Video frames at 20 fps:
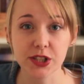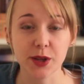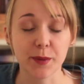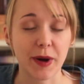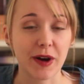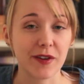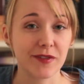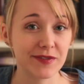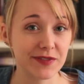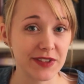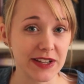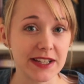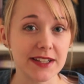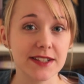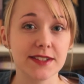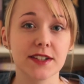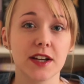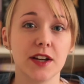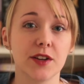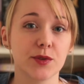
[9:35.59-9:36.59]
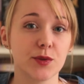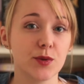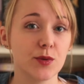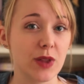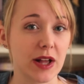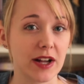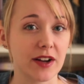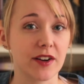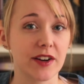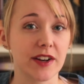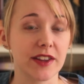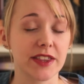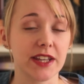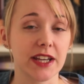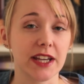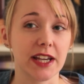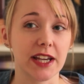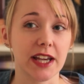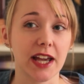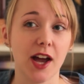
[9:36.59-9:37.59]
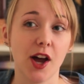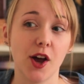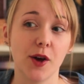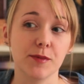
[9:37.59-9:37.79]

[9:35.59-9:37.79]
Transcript: about fit and all that kind of thing,